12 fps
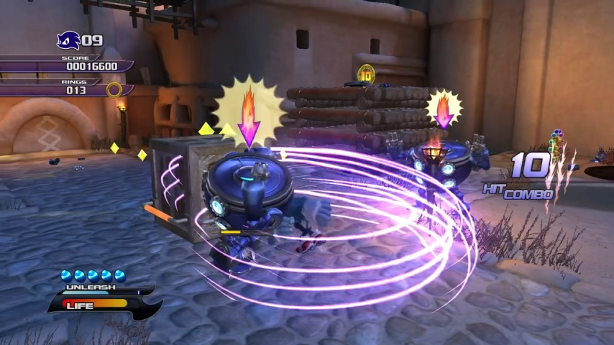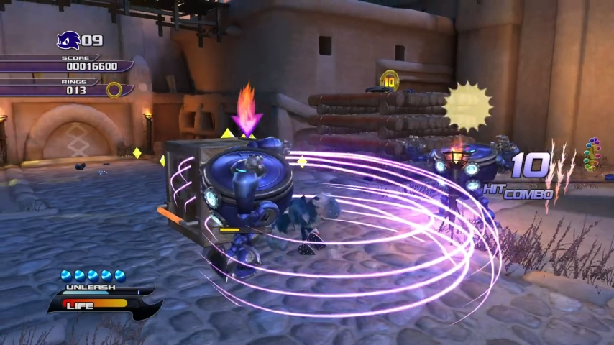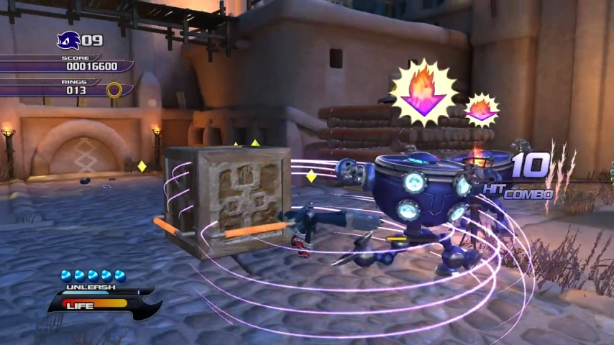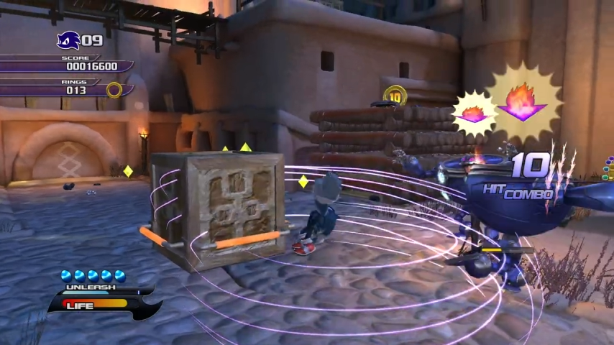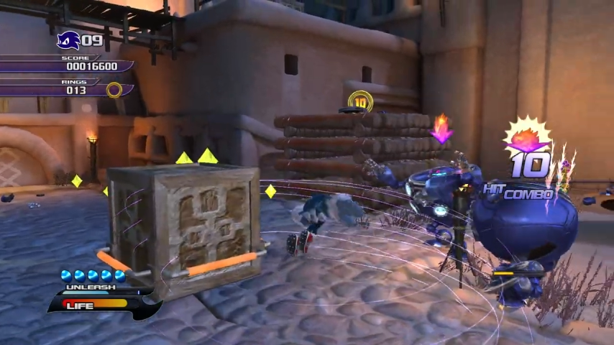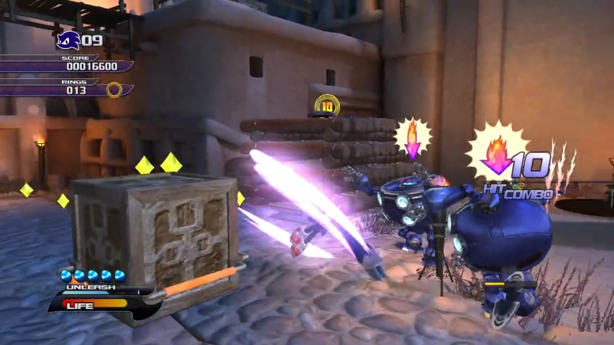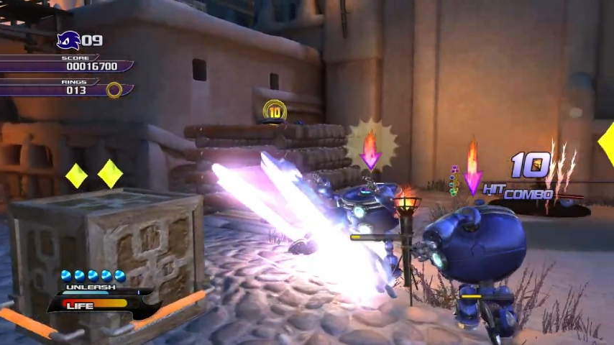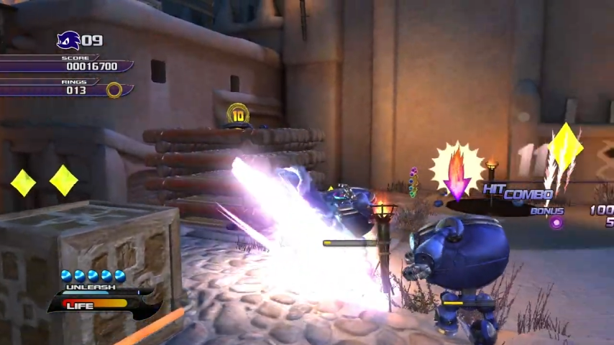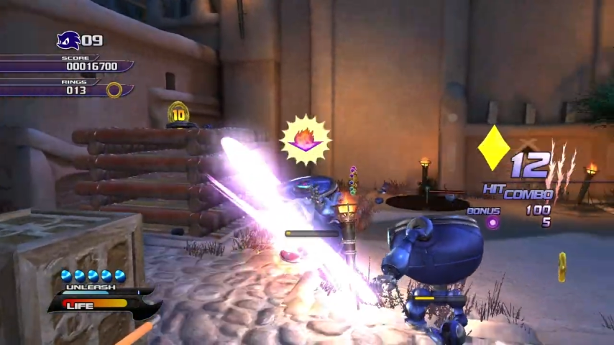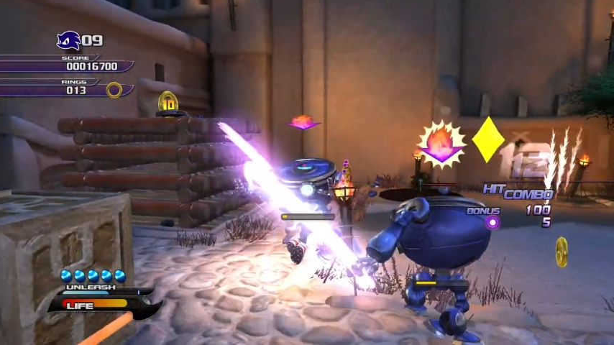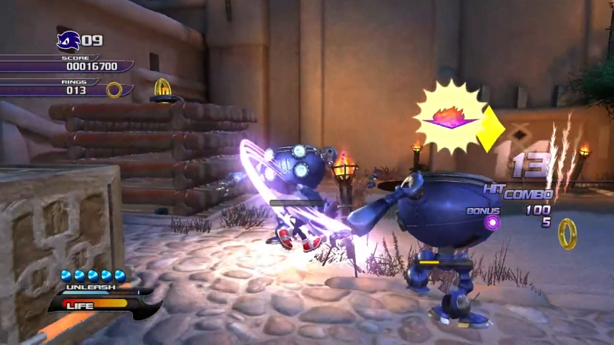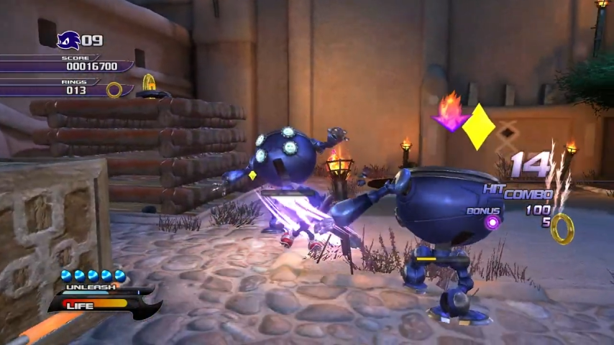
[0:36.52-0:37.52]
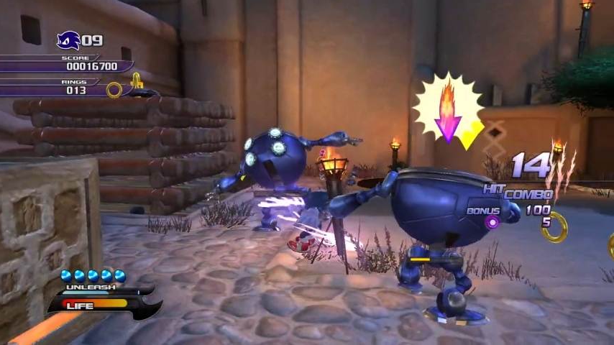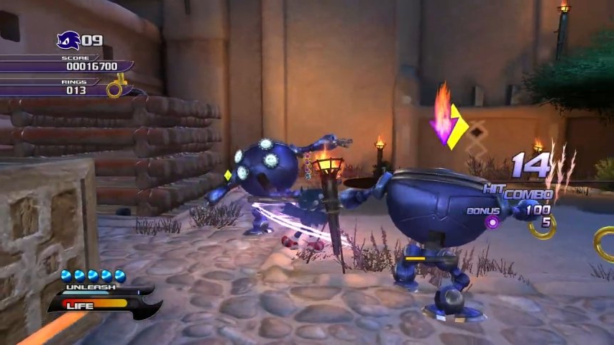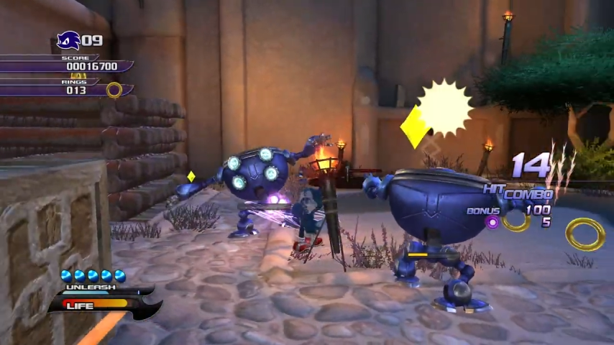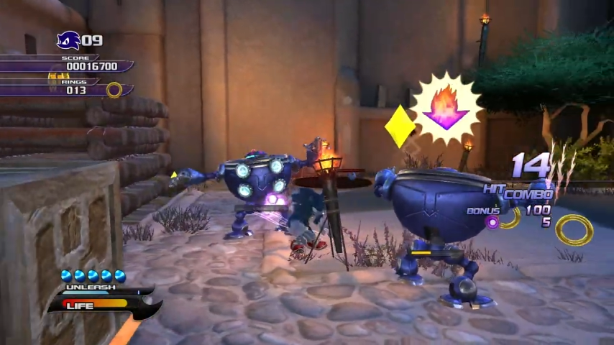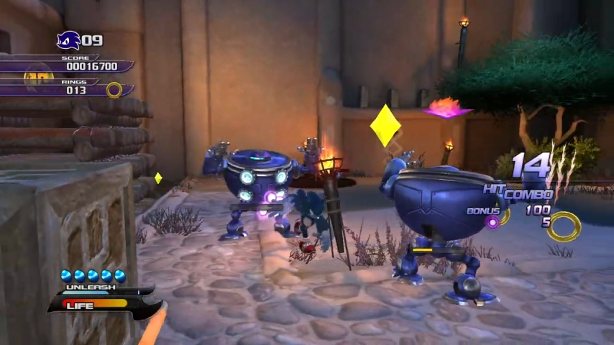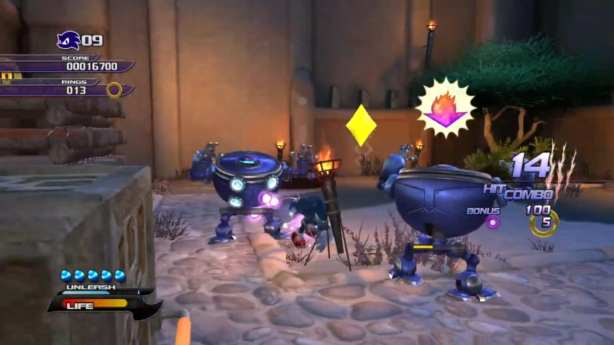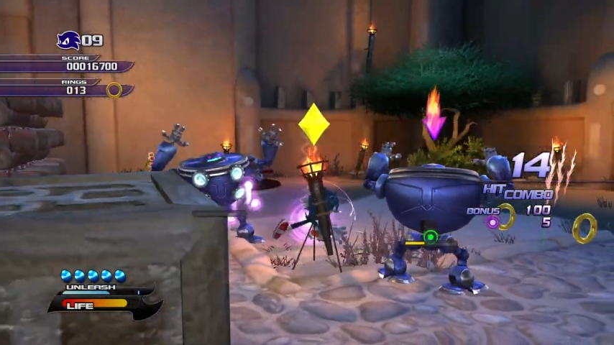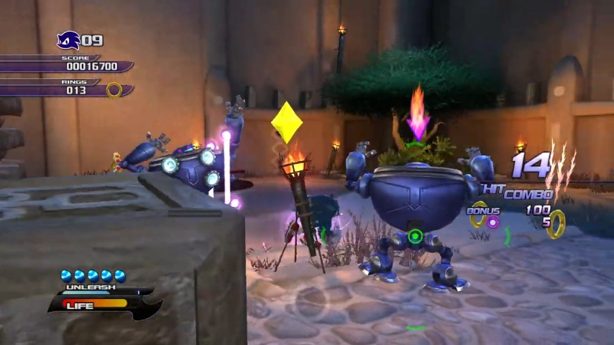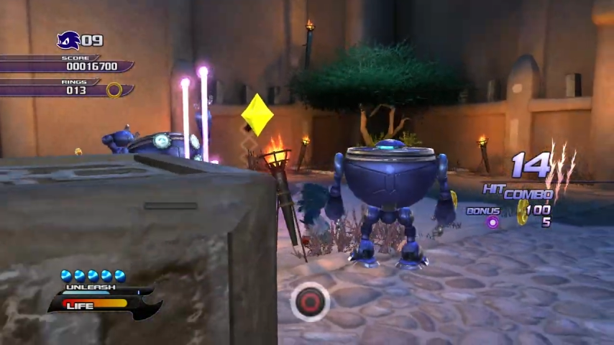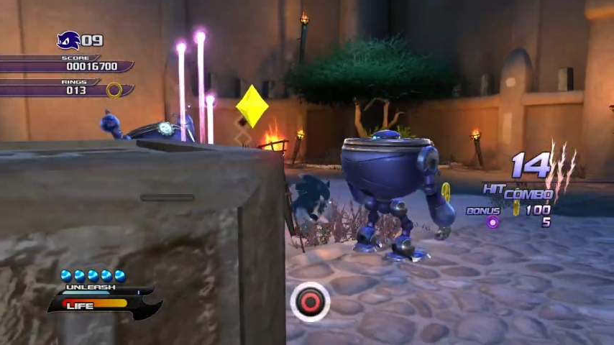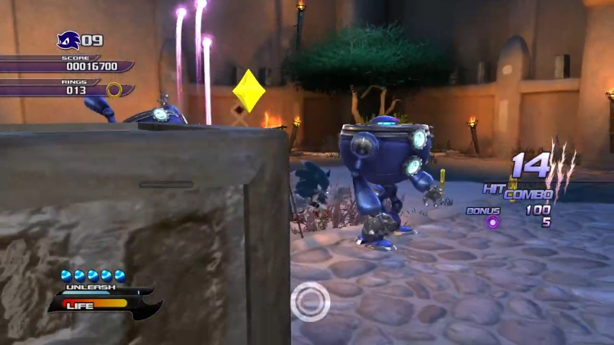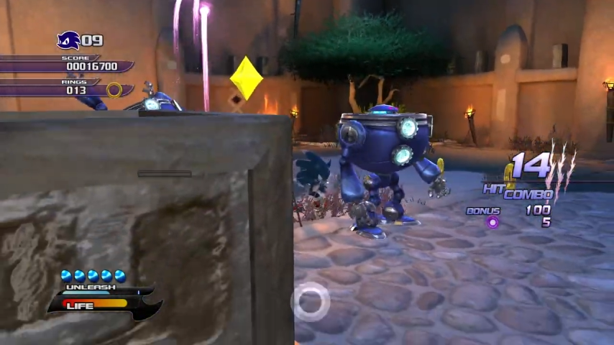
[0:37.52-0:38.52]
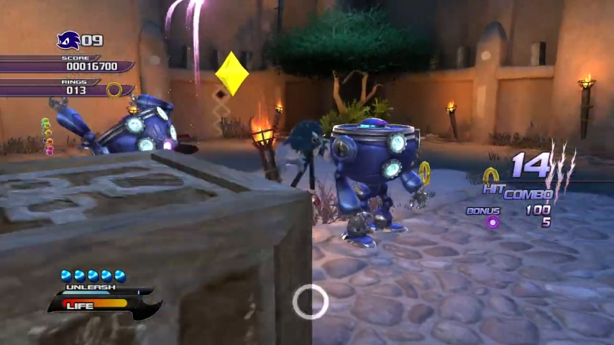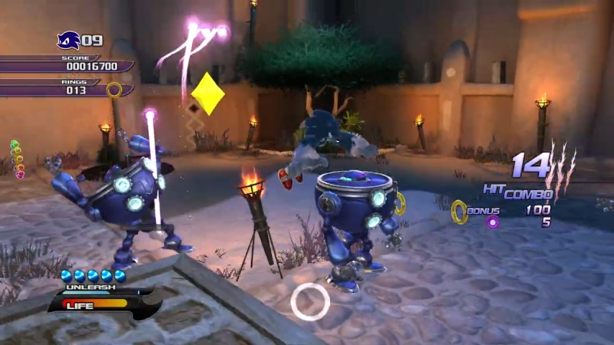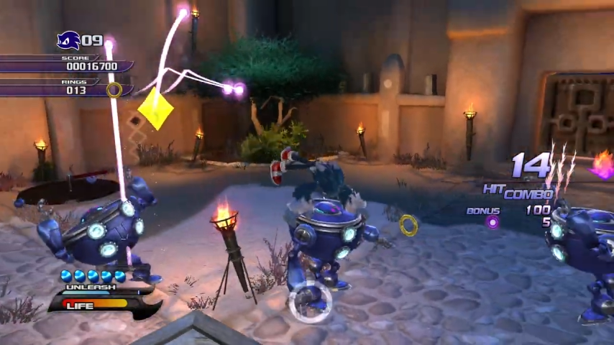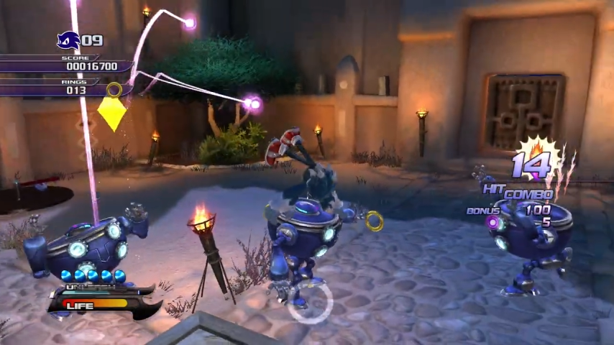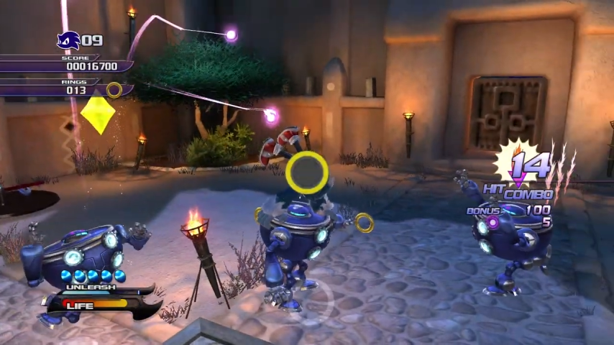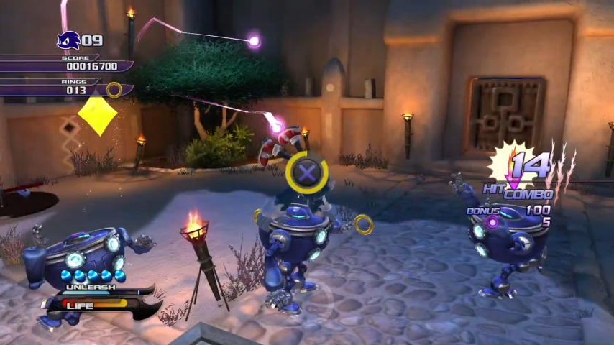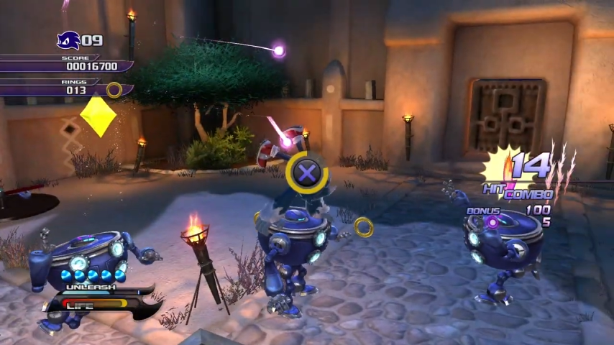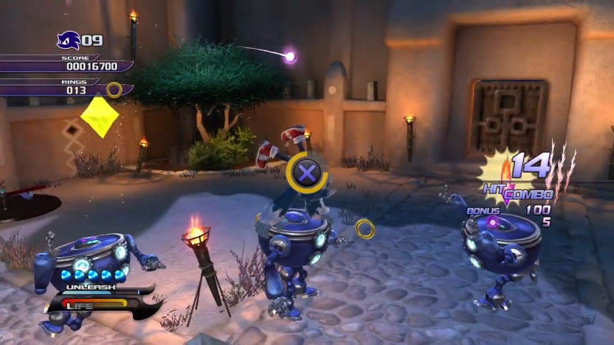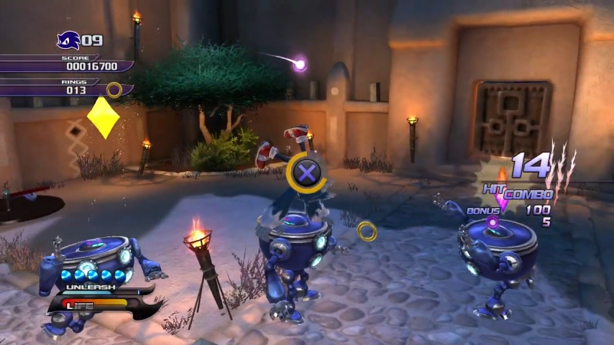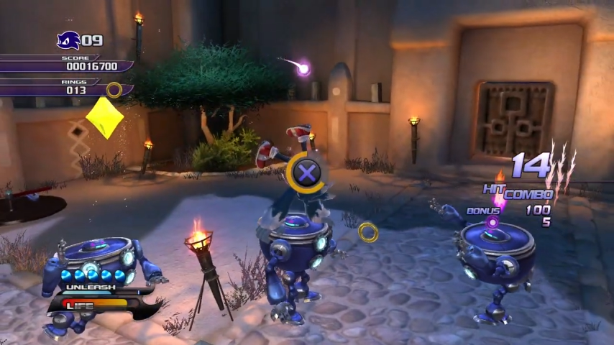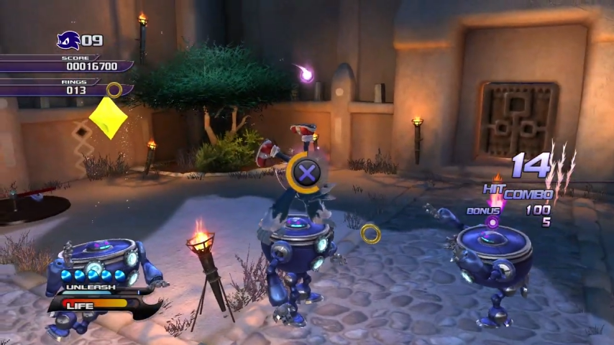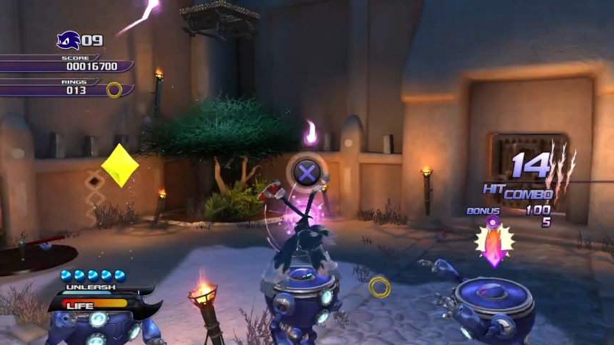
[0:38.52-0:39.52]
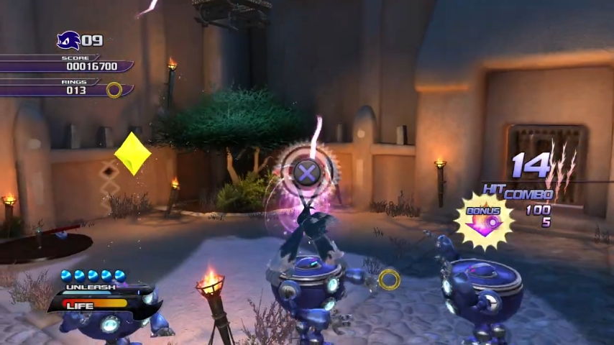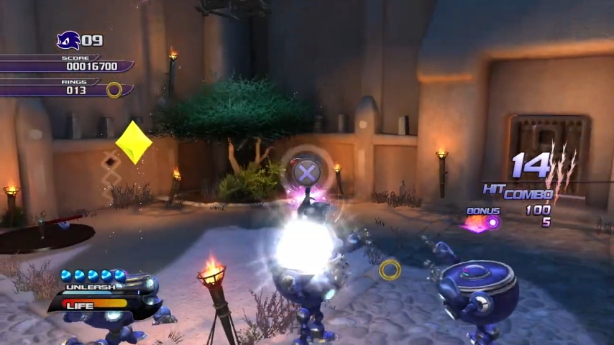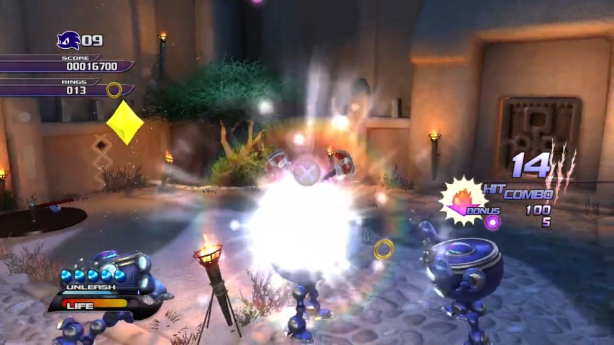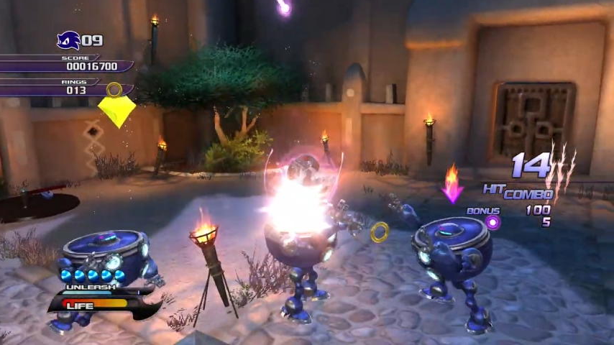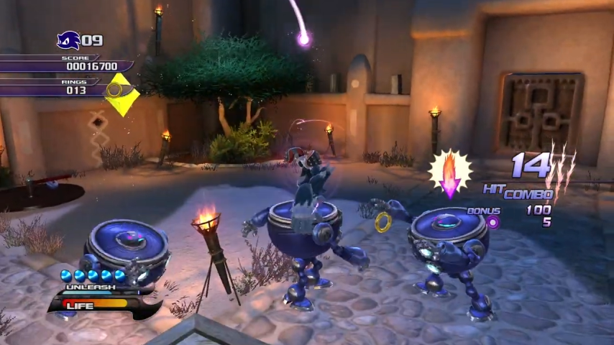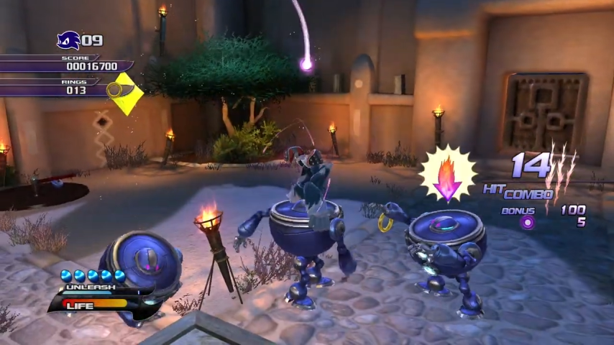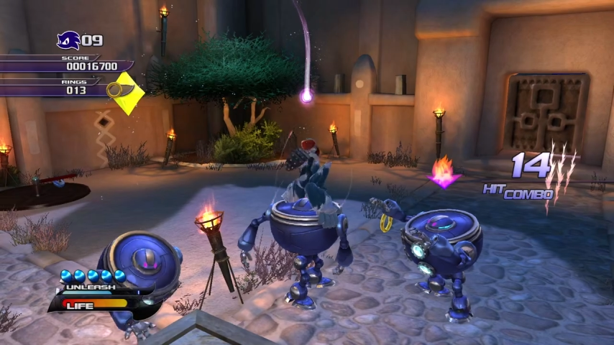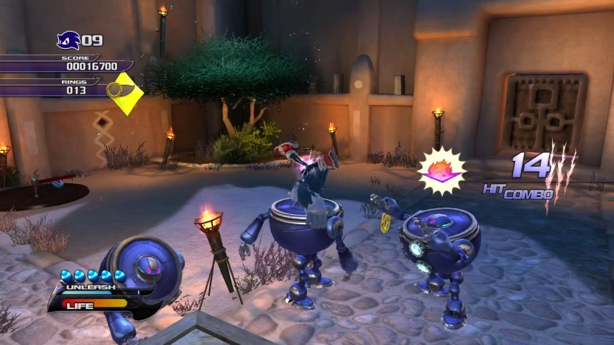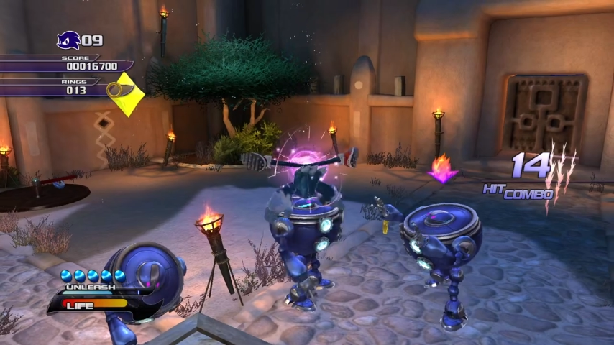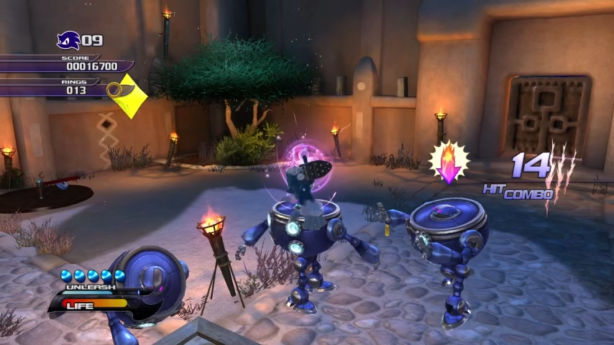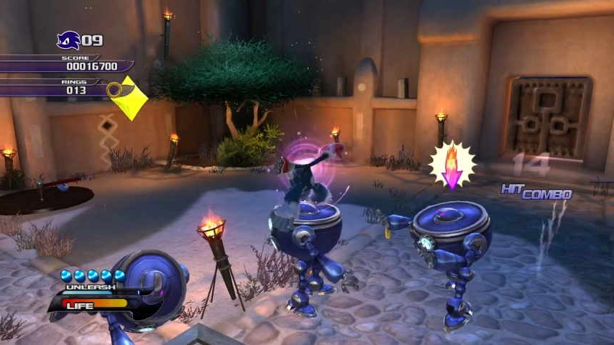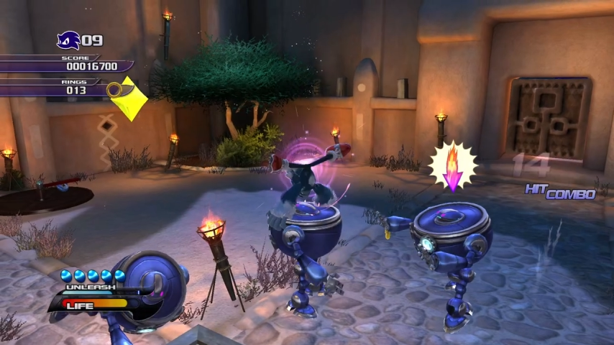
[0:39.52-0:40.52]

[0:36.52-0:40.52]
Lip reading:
No face is visible, so there are no lips to read.